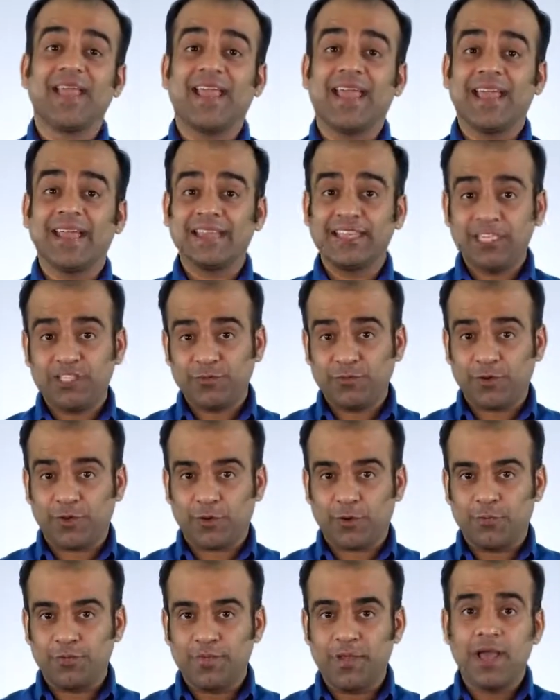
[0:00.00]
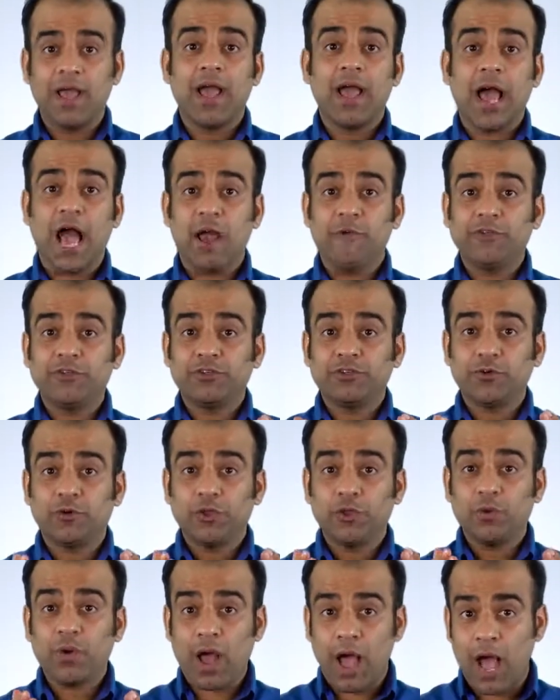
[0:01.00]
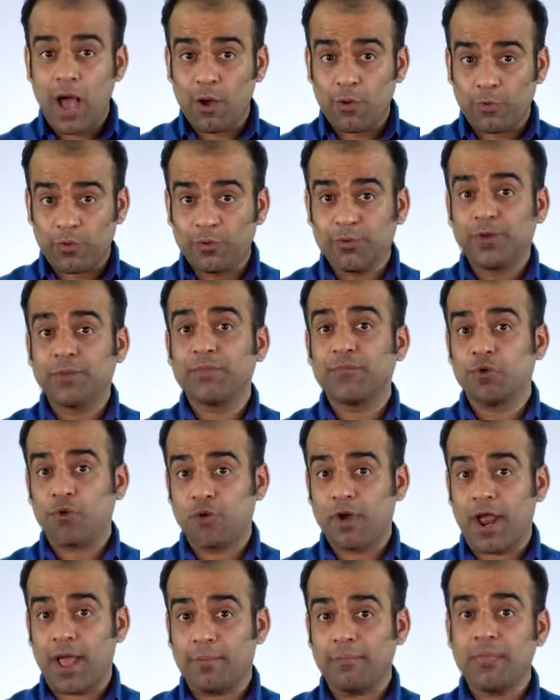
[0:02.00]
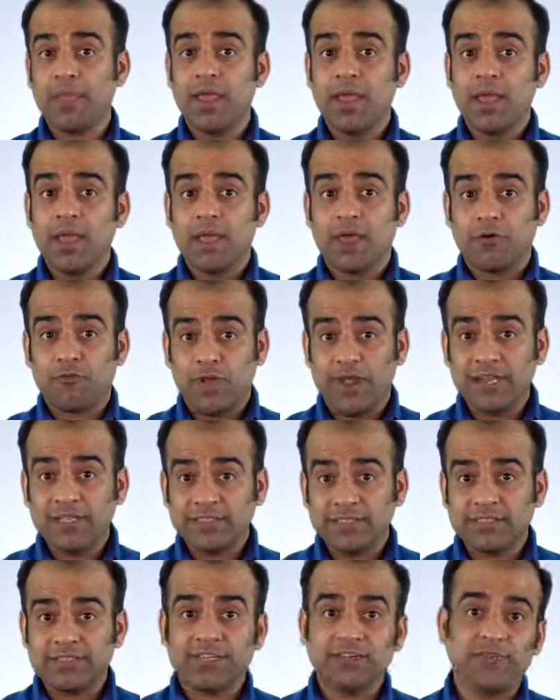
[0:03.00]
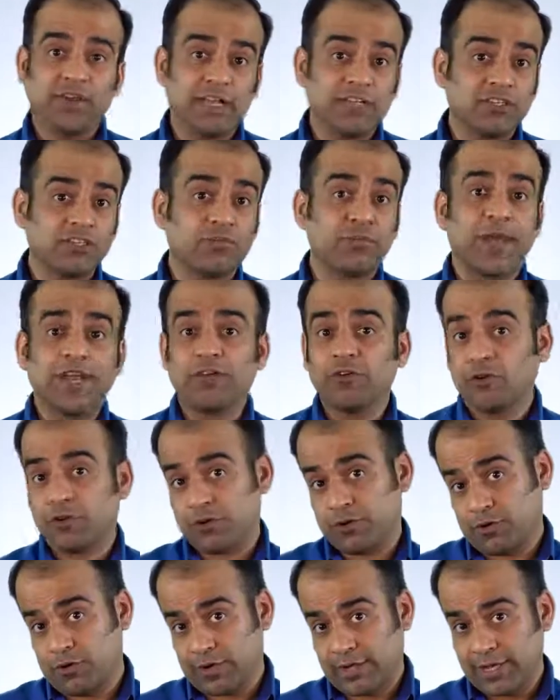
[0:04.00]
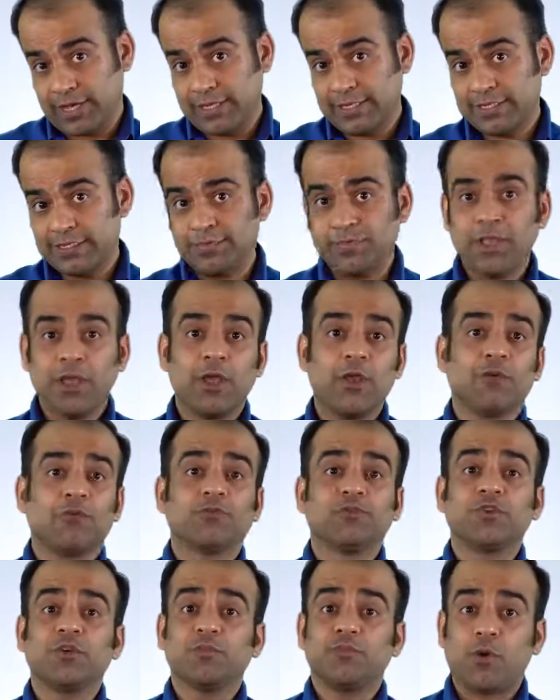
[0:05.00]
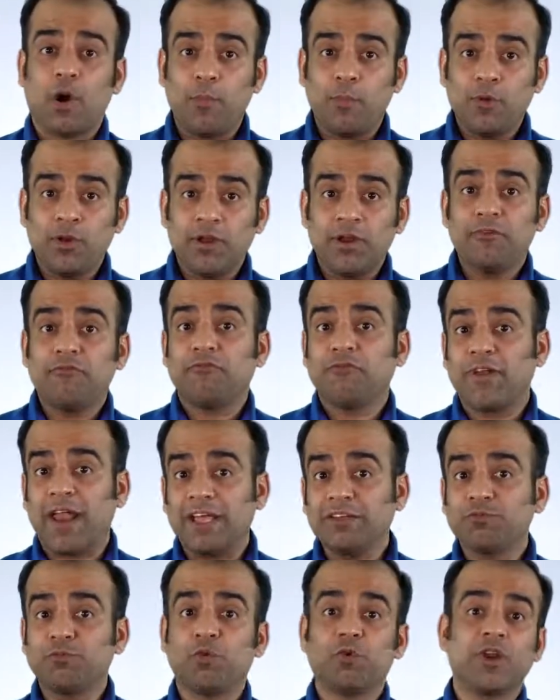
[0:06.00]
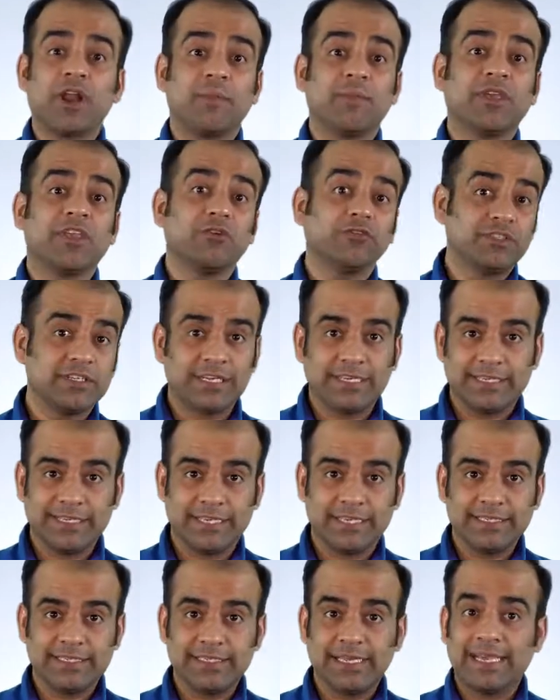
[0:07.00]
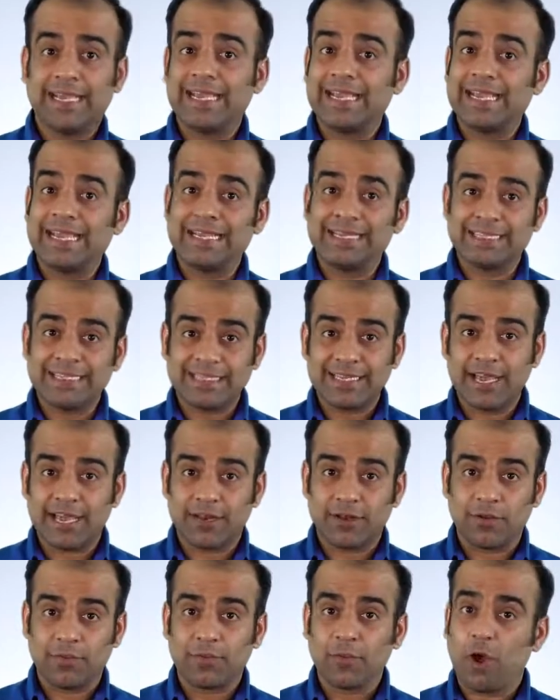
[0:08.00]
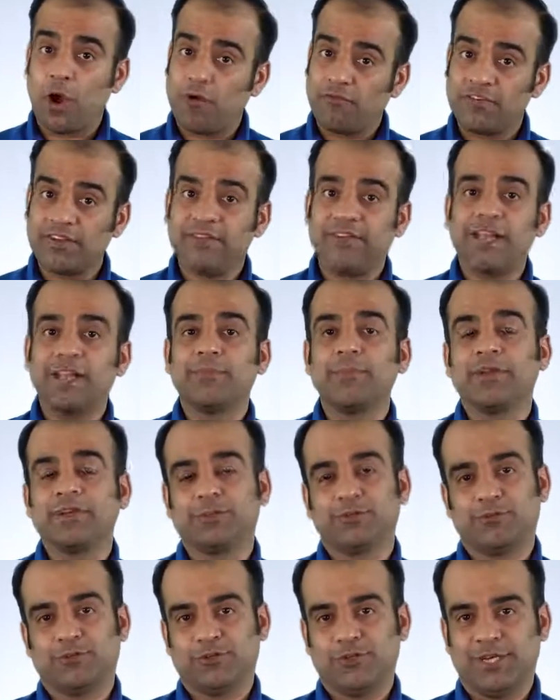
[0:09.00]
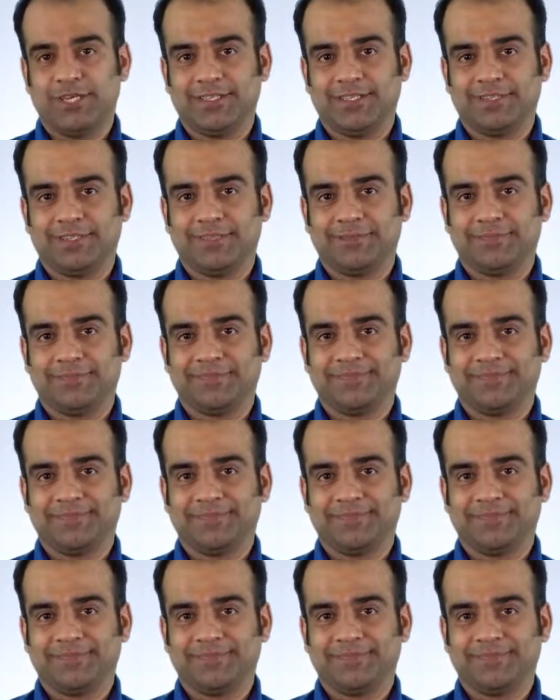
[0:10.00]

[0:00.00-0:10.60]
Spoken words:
In this video, I will show you how you can program Renesas Advanced microcontroller kits using popular flash programming utilities instead of development toolchains.